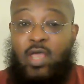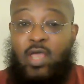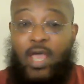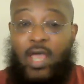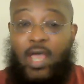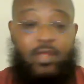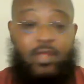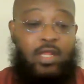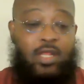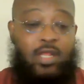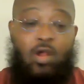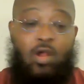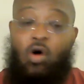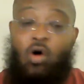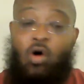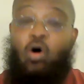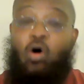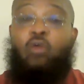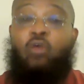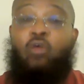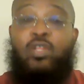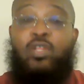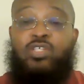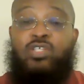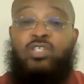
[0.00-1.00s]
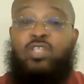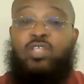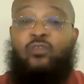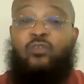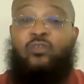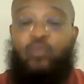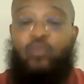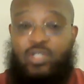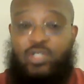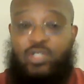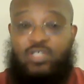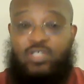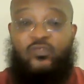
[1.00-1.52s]
And then all this stuff
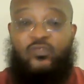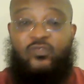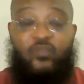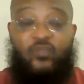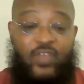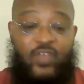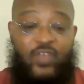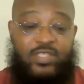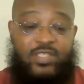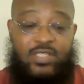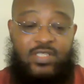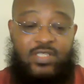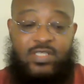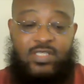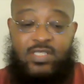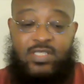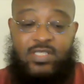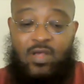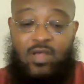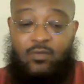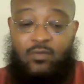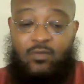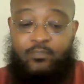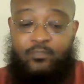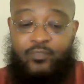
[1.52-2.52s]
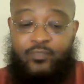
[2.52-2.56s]
will just fix itself.